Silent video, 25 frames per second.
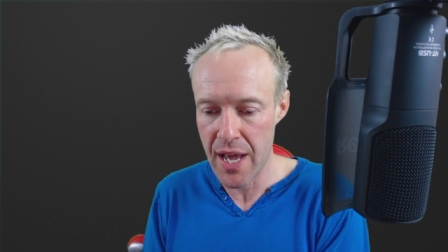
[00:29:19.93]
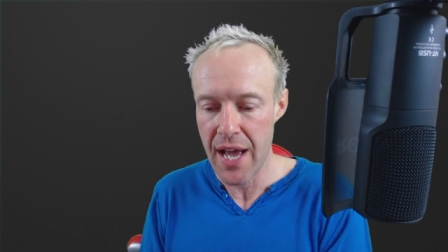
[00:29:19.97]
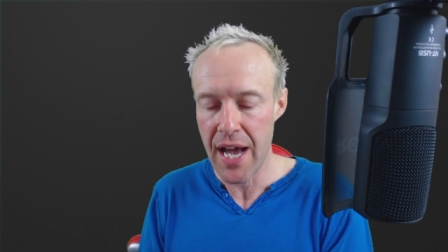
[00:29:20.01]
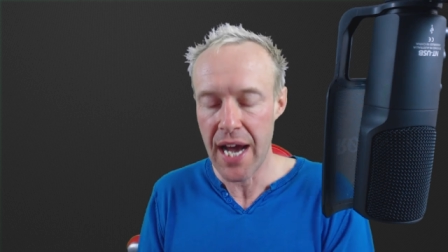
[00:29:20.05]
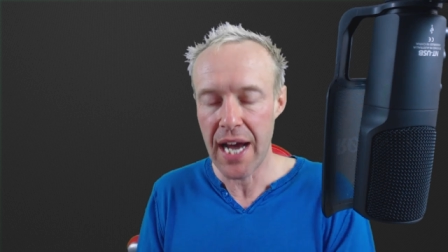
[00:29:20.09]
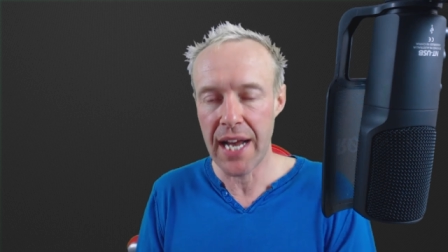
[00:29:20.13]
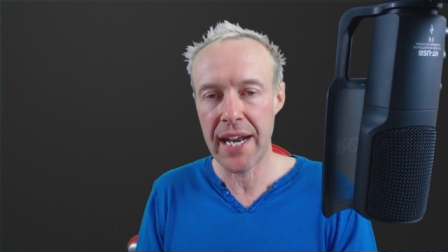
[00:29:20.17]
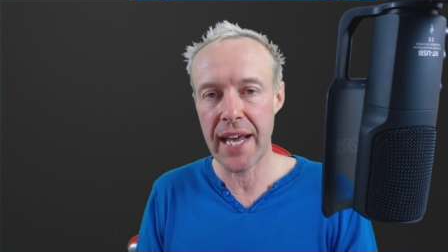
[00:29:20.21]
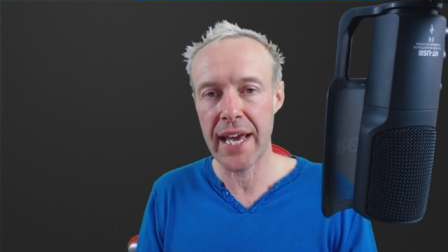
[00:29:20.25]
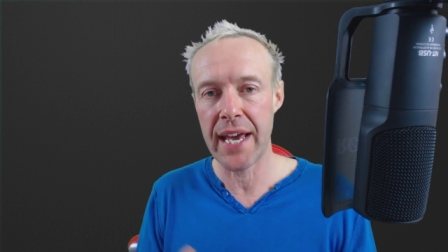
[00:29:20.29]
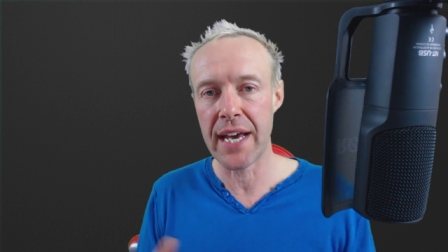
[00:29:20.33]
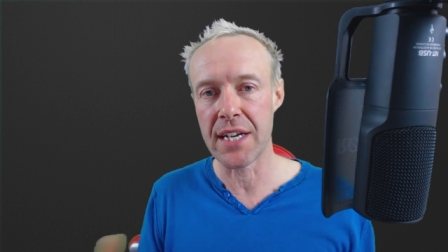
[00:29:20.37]

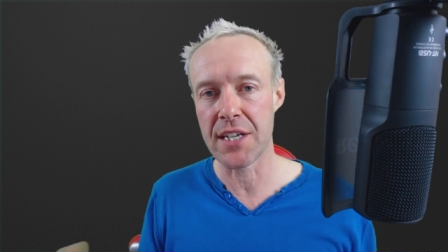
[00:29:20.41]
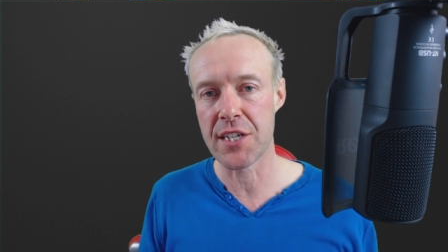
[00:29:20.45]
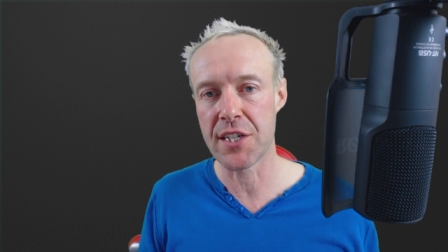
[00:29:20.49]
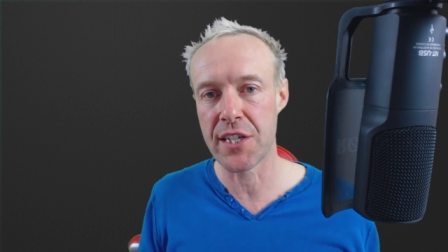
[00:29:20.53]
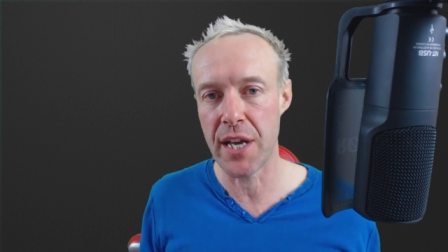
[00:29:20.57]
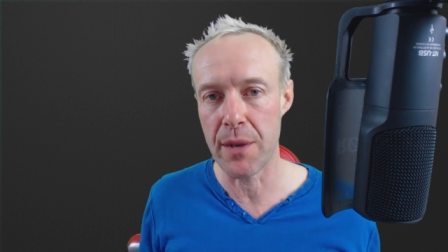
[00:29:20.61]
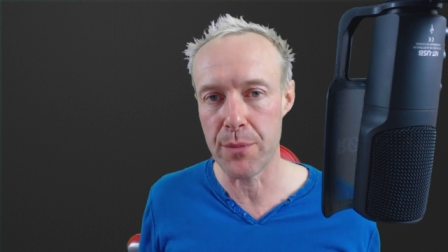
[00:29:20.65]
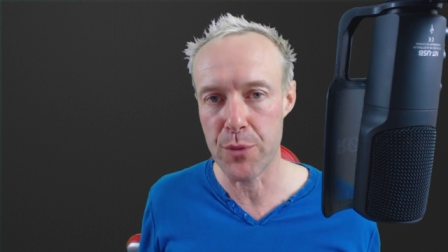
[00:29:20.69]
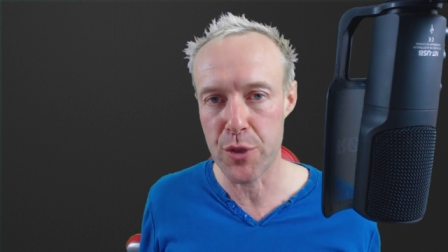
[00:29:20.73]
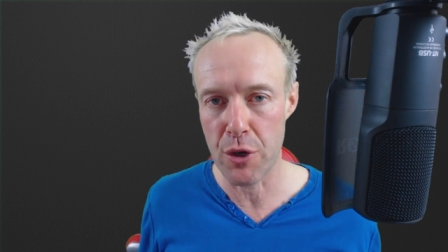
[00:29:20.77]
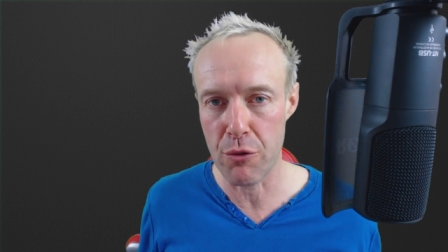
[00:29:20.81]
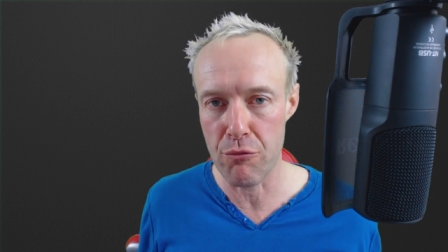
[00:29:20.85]
and I
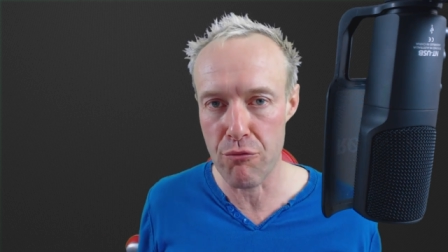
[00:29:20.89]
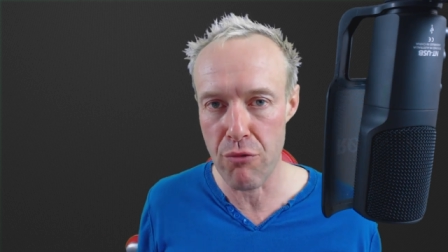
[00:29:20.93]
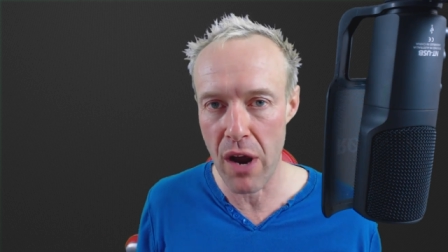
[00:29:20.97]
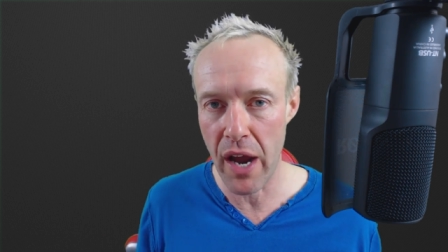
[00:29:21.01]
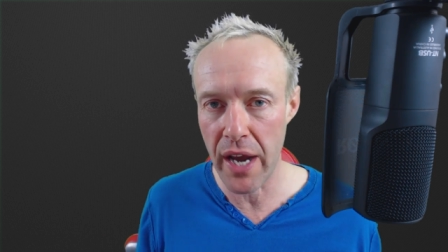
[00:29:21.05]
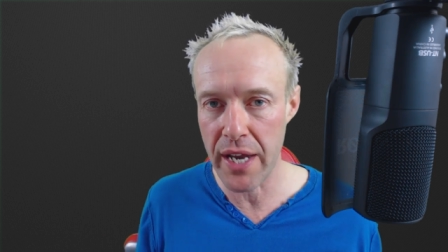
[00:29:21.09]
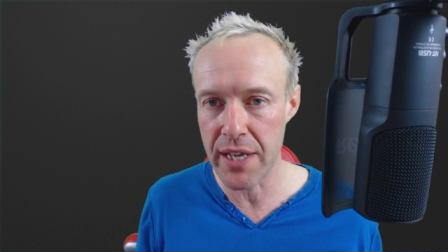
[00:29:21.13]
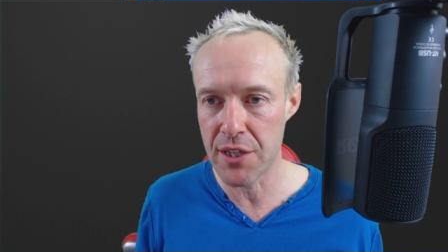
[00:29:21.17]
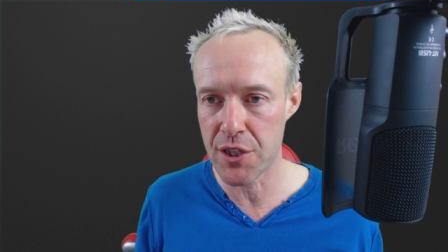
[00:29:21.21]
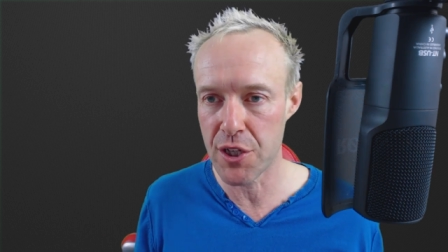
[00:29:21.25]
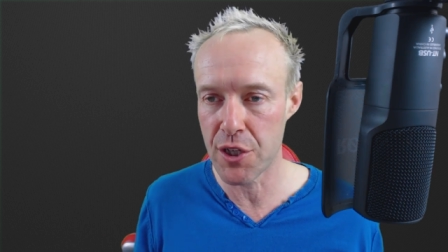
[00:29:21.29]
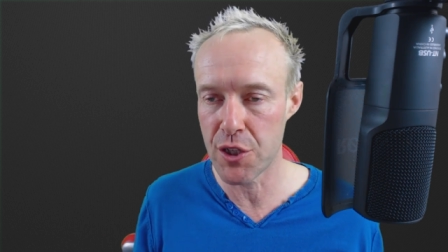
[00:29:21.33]
accept her
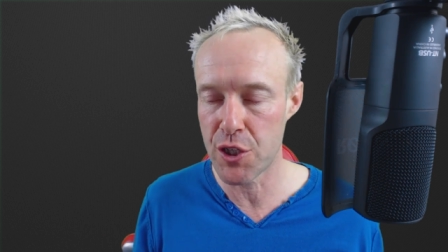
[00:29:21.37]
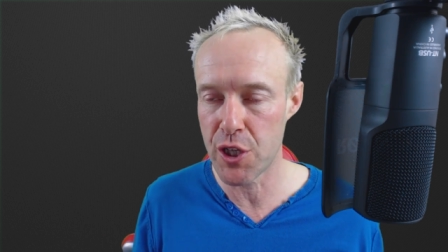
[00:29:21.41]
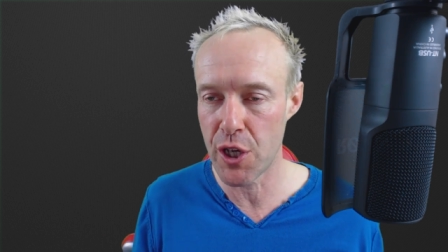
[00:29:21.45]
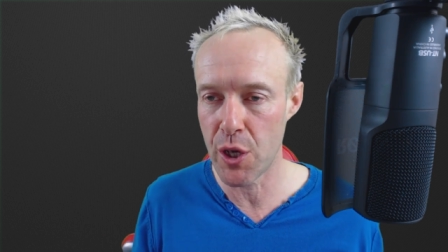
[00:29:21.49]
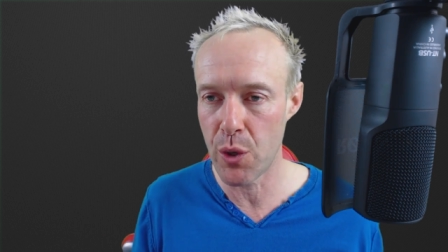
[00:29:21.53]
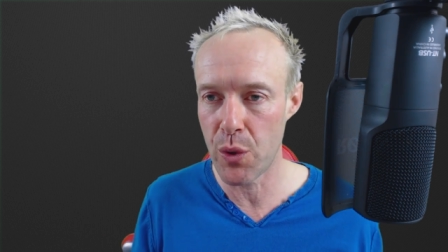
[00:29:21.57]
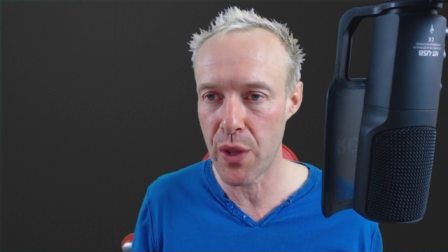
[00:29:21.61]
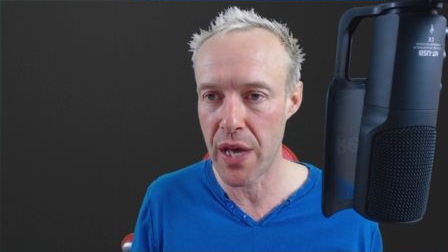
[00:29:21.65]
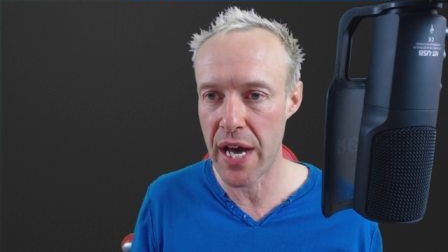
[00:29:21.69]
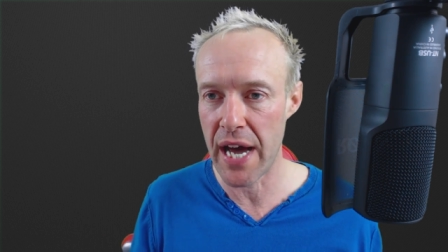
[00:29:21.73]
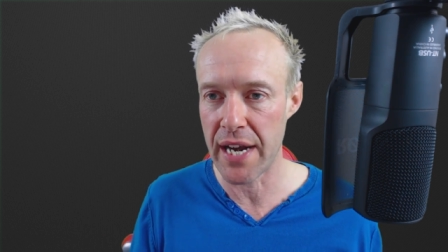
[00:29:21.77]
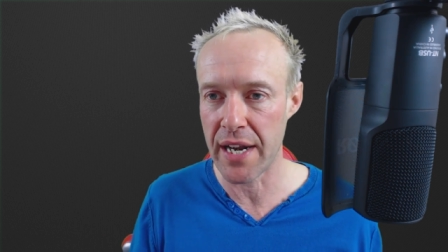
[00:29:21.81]
right to
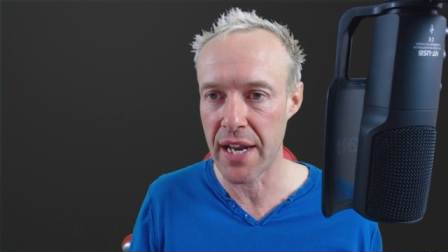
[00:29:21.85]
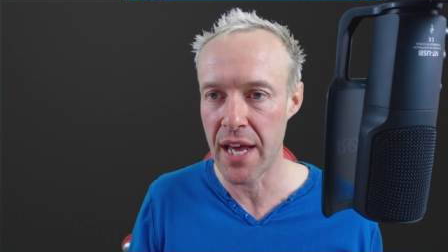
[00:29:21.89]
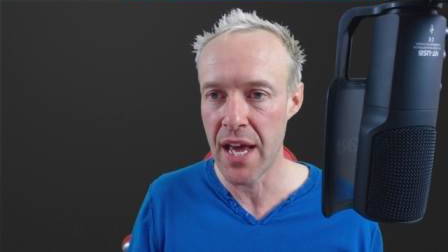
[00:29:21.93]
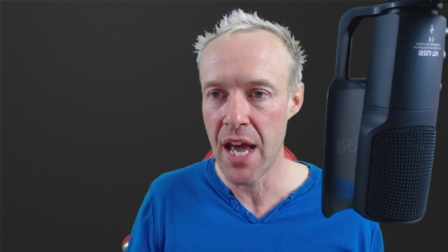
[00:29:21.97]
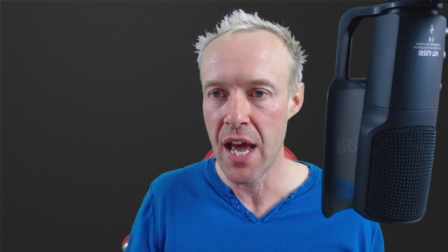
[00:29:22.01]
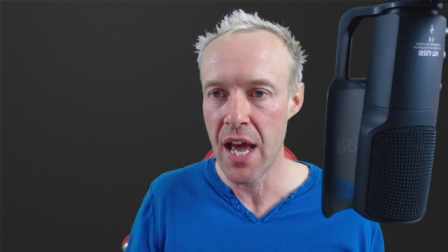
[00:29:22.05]
do that,